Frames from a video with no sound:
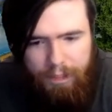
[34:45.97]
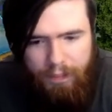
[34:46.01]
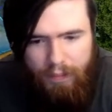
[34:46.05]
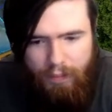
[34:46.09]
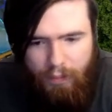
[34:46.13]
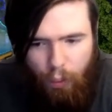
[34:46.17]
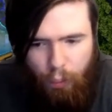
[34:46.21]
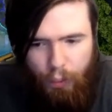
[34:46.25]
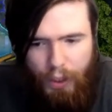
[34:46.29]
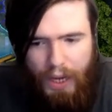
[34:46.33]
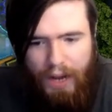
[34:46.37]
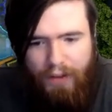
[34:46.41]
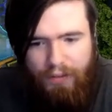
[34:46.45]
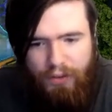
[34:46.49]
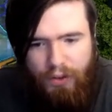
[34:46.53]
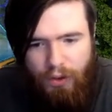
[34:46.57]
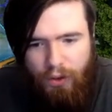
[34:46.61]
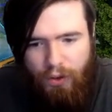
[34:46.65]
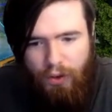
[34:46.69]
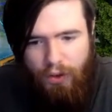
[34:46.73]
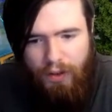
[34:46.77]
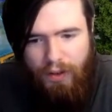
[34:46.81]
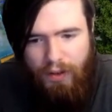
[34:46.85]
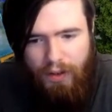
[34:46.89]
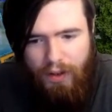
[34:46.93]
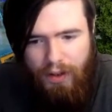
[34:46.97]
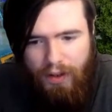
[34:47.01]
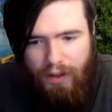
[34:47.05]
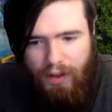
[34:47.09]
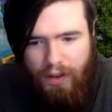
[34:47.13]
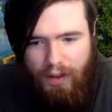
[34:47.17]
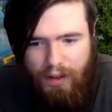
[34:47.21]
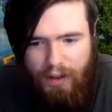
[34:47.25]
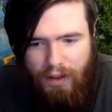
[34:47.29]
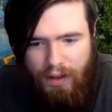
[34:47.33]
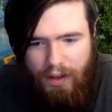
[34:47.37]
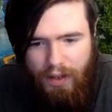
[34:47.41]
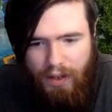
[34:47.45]
But we have to do it
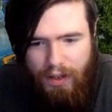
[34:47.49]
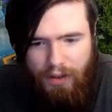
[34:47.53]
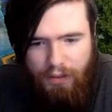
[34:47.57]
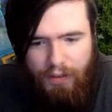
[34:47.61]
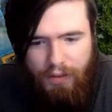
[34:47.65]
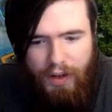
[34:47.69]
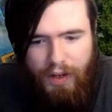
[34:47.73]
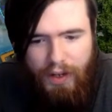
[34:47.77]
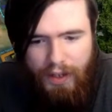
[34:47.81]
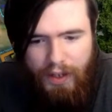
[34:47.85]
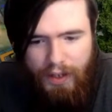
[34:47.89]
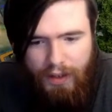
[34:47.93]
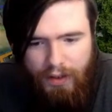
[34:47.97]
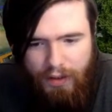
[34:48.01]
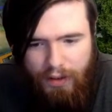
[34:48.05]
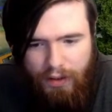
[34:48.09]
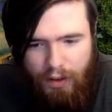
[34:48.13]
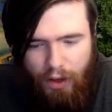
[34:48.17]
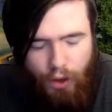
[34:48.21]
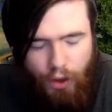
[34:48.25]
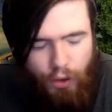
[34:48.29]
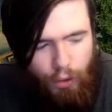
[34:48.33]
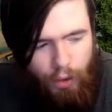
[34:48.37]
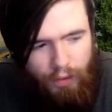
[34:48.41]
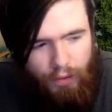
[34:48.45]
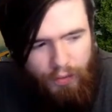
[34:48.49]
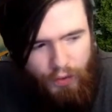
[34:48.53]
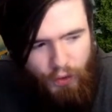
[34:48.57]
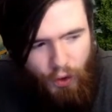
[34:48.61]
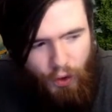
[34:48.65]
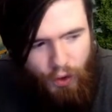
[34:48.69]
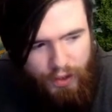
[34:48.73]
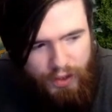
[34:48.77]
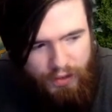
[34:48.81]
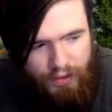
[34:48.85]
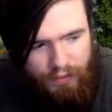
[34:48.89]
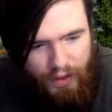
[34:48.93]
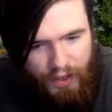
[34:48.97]
in a very
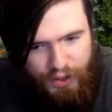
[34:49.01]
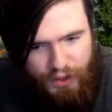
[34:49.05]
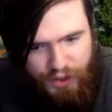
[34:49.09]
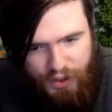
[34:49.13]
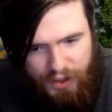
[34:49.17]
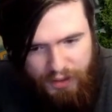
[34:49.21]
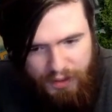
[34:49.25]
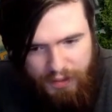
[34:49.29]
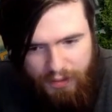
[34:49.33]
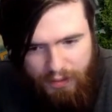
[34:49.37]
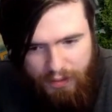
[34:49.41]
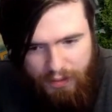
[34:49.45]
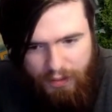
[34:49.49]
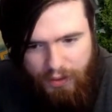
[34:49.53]
unorthodox fashion.